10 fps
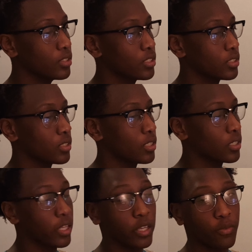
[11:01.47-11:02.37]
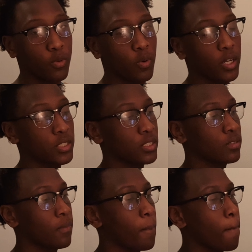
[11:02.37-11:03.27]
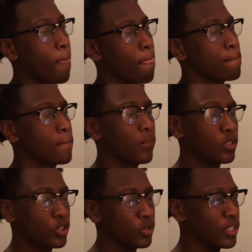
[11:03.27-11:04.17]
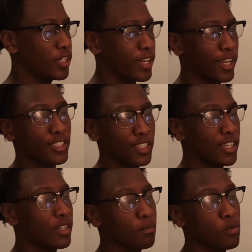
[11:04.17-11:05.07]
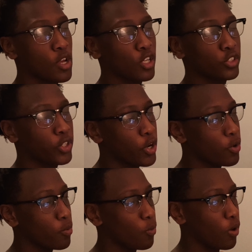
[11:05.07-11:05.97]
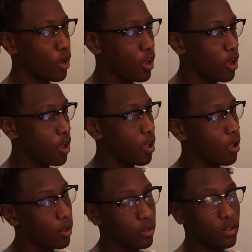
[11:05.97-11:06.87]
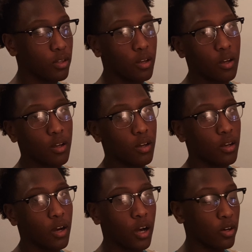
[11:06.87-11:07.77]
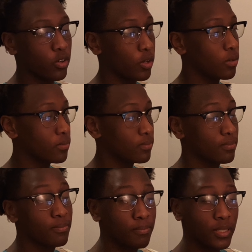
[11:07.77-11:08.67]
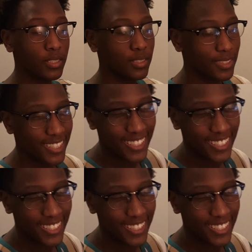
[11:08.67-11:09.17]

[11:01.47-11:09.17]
just thank you for watching. Tune in next time to, I don't know. Peace.